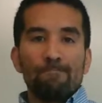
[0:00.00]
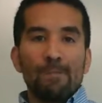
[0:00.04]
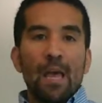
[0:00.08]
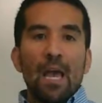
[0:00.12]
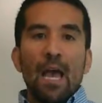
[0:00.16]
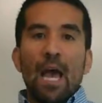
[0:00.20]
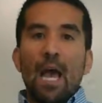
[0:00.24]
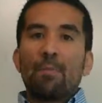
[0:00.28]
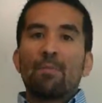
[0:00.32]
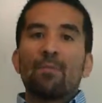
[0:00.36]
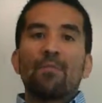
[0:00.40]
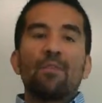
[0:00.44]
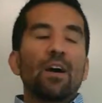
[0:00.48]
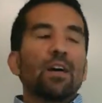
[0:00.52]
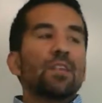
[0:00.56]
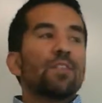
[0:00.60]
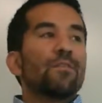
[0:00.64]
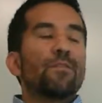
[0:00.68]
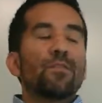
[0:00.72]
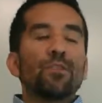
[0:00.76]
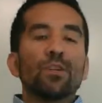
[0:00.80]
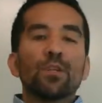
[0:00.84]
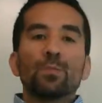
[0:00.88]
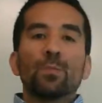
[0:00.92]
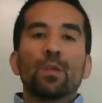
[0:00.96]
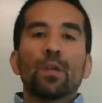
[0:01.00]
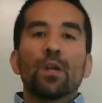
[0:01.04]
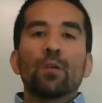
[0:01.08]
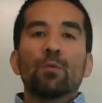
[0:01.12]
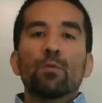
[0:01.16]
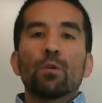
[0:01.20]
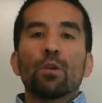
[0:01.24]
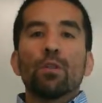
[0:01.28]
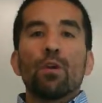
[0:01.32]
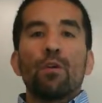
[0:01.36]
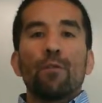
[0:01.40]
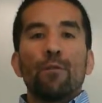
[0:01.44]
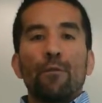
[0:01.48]
I provide the first player
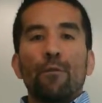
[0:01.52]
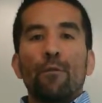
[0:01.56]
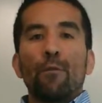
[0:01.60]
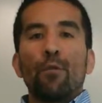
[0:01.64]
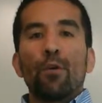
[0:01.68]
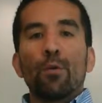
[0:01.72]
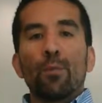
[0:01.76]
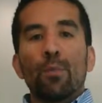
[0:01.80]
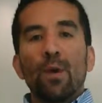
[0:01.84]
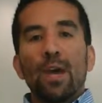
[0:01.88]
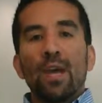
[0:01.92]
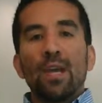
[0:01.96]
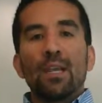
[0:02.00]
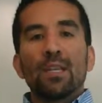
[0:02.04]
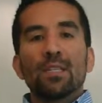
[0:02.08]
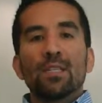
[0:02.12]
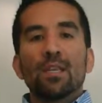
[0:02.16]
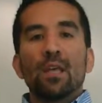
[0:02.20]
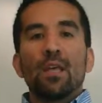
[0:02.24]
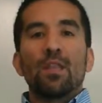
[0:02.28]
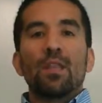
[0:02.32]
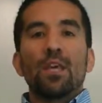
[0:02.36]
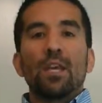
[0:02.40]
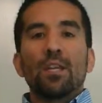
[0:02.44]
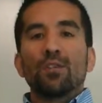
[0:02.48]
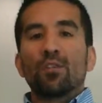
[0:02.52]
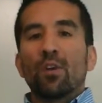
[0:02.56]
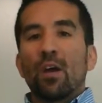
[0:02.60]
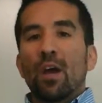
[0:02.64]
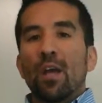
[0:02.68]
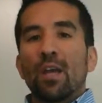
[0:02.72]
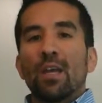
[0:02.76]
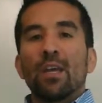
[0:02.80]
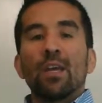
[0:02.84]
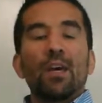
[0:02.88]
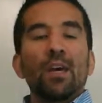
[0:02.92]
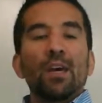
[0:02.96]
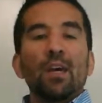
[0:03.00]
with 4 bags. They try
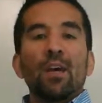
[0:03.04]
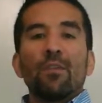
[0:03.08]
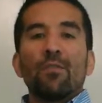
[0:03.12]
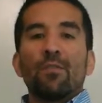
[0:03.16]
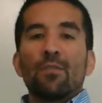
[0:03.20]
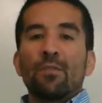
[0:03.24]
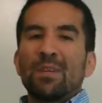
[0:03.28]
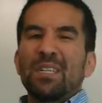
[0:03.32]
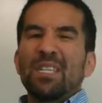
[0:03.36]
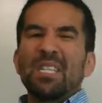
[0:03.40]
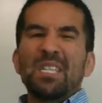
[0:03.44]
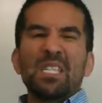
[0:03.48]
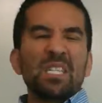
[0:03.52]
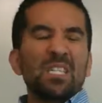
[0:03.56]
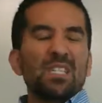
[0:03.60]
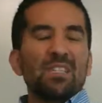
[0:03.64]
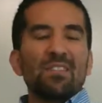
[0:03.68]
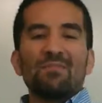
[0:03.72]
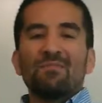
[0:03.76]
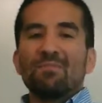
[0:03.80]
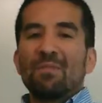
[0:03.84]
from a distance of